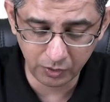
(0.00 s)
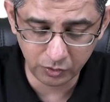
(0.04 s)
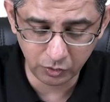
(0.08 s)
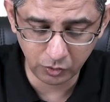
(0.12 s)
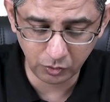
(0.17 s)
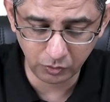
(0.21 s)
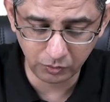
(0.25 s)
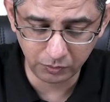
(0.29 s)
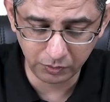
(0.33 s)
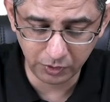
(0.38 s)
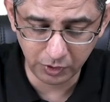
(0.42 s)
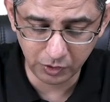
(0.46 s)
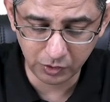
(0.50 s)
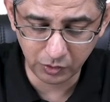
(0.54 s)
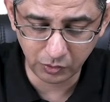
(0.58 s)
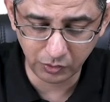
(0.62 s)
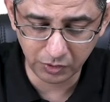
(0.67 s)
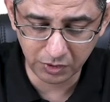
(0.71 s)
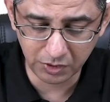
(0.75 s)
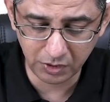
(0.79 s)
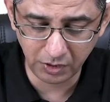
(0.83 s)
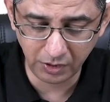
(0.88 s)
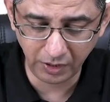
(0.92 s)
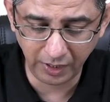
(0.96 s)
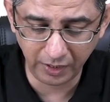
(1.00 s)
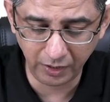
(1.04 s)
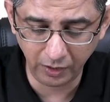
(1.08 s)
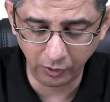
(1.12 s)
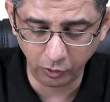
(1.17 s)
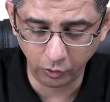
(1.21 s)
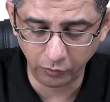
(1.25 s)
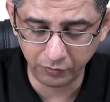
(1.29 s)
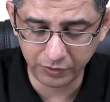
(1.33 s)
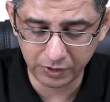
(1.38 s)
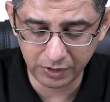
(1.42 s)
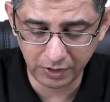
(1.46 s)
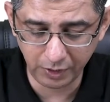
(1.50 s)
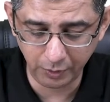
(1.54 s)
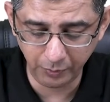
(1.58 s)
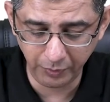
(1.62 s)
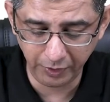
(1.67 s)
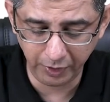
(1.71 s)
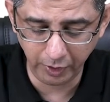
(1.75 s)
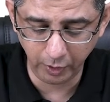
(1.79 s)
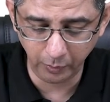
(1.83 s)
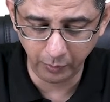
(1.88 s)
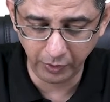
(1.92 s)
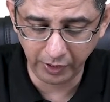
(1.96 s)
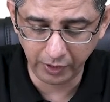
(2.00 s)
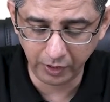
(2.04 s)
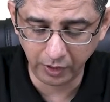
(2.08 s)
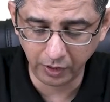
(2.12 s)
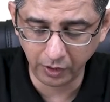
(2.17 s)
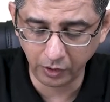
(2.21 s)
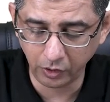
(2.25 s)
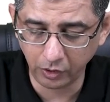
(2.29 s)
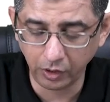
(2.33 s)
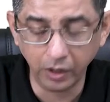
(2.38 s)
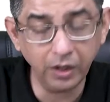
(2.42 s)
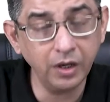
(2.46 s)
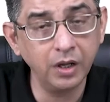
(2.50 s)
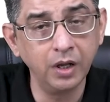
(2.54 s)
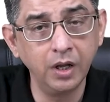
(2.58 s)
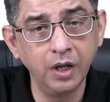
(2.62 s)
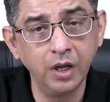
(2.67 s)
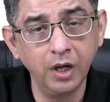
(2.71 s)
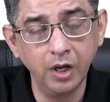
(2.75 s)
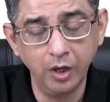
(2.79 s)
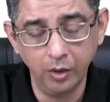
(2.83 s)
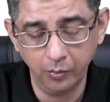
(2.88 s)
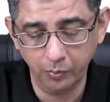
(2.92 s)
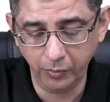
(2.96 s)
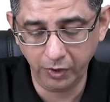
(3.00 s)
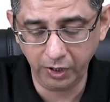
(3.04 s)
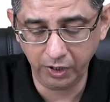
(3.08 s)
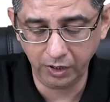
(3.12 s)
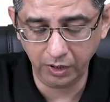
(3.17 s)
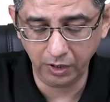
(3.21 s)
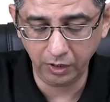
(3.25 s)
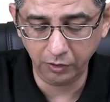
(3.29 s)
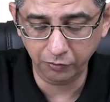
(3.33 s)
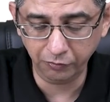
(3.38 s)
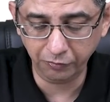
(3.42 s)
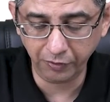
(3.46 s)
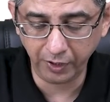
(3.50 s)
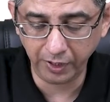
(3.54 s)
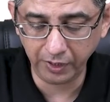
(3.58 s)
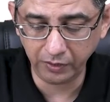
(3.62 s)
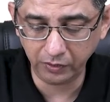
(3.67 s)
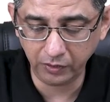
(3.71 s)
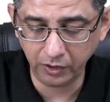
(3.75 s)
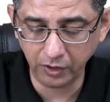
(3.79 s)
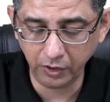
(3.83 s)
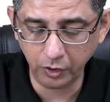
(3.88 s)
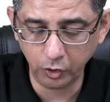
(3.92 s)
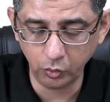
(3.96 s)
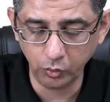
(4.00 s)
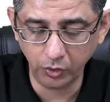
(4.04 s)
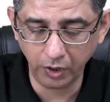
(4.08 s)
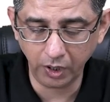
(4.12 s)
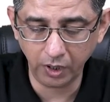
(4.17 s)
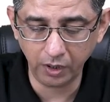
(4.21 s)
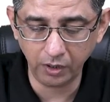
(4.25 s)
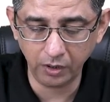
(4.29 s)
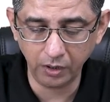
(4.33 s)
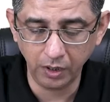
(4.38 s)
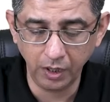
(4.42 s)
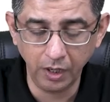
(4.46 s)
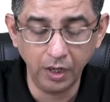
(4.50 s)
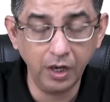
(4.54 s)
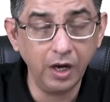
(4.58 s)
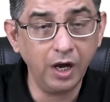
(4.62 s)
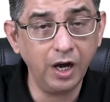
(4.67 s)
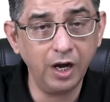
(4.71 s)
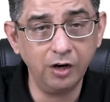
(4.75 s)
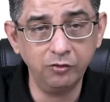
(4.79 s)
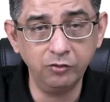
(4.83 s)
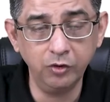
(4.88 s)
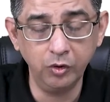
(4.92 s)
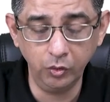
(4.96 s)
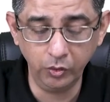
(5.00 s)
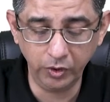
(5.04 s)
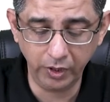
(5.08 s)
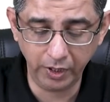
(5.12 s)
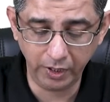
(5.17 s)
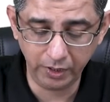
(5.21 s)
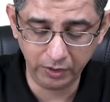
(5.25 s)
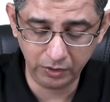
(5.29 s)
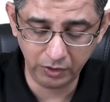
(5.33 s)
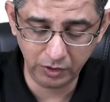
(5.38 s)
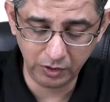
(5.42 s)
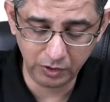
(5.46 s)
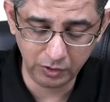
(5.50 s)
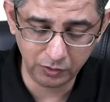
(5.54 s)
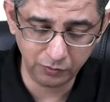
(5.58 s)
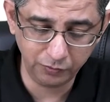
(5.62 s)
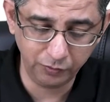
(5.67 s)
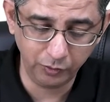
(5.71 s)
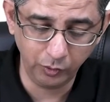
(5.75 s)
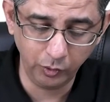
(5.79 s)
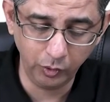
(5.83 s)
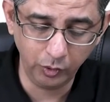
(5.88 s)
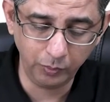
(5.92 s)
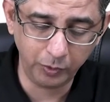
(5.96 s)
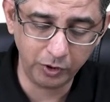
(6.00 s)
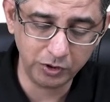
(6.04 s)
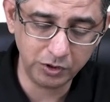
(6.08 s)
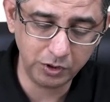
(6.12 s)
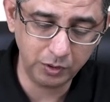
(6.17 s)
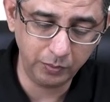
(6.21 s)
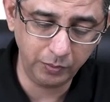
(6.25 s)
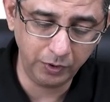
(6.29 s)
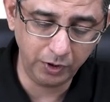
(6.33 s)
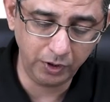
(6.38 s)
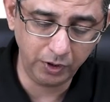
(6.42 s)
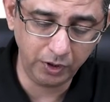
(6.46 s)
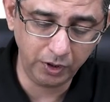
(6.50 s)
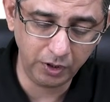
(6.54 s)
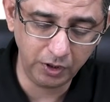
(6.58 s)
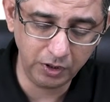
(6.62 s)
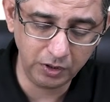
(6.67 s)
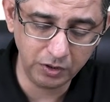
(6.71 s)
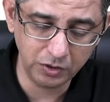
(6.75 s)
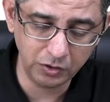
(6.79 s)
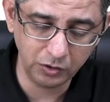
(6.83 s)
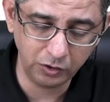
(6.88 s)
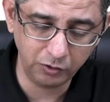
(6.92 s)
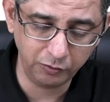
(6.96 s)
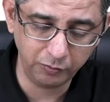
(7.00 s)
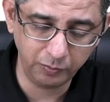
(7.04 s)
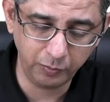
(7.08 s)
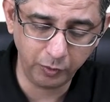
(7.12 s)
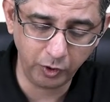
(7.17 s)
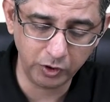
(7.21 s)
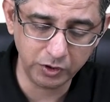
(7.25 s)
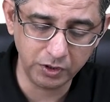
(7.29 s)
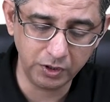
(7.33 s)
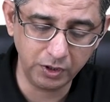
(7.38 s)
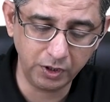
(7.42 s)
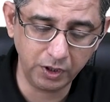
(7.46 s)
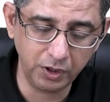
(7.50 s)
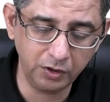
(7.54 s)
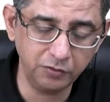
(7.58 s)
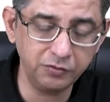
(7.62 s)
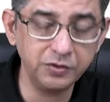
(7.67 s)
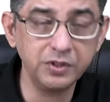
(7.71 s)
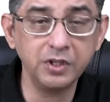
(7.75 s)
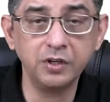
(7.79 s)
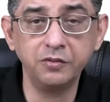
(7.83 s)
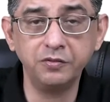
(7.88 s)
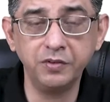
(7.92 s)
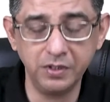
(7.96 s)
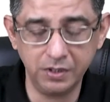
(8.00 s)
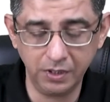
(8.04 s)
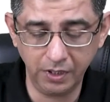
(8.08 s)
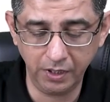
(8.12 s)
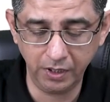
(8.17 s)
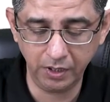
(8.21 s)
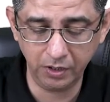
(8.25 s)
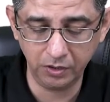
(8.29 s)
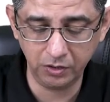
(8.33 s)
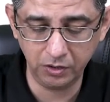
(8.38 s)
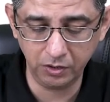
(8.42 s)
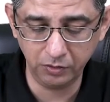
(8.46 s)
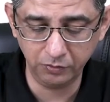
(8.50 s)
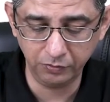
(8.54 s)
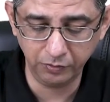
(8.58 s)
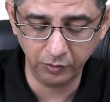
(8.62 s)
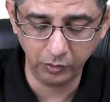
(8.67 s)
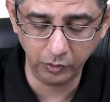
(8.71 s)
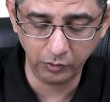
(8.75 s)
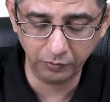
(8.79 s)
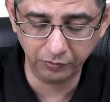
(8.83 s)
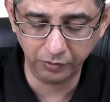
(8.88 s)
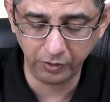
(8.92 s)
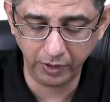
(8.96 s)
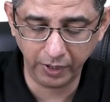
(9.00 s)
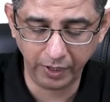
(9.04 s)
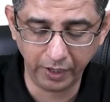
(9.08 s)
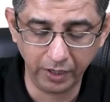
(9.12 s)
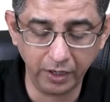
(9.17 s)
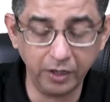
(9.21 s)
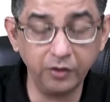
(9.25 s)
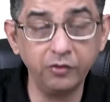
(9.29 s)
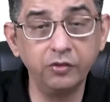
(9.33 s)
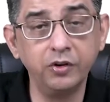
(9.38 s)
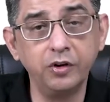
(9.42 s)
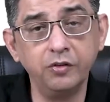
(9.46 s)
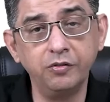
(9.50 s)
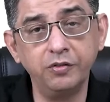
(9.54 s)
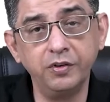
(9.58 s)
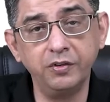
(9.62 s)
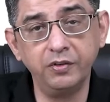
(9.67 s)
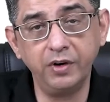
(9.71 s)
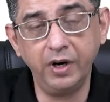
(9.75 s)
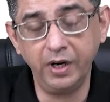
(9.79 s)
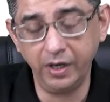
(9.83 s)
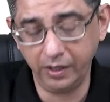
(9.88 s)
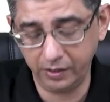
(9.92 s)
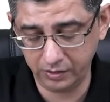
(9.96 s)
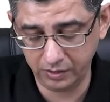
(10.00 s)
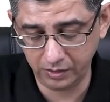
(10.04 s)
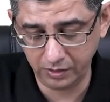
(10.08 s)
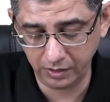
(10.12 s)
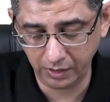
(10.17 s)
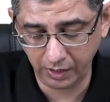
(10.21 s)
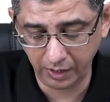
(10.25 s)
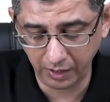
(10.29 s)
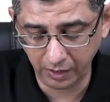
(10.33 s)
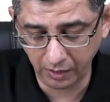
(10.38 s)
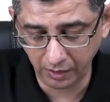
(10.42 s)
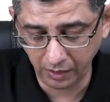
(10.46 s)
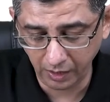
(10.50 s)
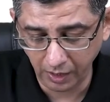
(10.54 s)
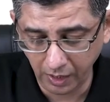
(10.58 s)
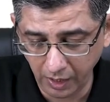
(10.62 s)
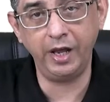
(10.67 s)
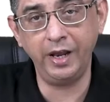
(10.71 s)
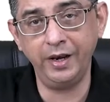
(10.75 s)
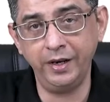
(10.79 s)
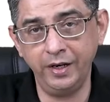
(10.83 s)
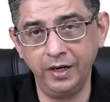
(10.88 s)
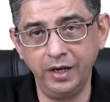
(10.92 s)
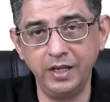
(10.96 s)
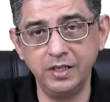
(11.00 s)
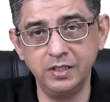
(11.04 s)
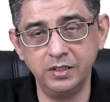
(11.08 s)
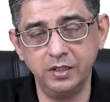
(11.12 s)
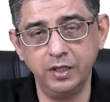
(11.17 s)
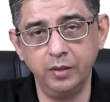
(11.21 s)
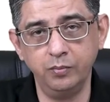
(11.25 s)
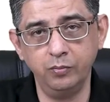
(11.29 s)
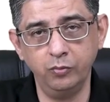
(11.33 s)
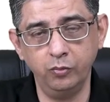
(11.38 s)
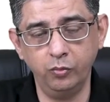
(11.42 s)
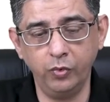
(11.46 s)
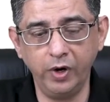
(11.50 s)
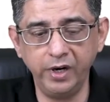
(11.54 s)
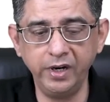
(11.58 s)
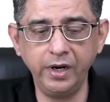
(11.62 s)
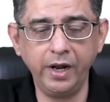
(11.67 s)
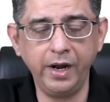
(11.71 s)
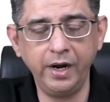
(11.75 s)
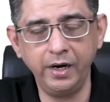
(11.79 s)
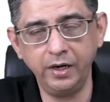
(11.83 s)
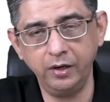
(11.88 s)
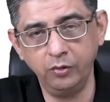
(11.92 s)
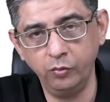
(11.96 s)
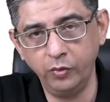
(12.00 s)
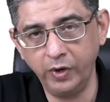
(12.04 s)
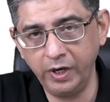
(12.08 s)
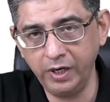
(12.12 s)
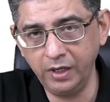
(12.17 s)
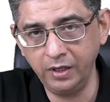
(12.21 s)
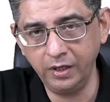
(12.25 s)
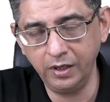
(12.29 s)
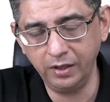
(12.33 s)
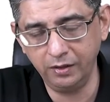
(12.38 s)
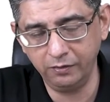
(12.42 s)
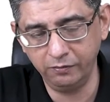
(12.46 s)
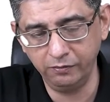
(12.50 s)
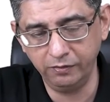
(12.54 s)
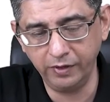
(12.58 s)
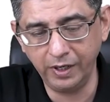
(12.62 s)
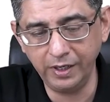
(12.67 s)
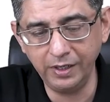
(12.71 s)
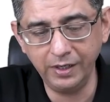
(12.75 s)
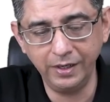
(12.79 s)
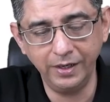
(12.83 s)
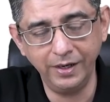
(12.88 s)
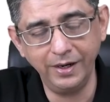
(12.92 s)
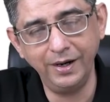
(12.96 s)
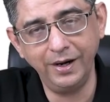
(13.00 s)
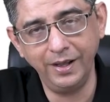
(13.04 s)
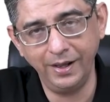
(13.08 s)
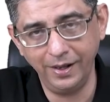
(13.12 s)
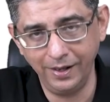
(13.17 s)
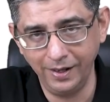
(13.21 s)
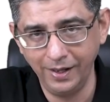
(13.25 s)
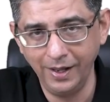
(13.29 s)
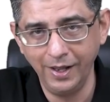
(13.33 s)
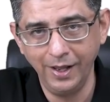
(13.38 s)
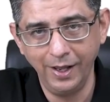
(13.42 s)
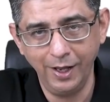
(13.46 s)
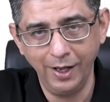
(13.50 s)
So this question can obviously be debated a lot, but if I think you can have a look at these 4 possibilities of positive surface antigen, 4 for negative surface antigen, and analyze them one in a day.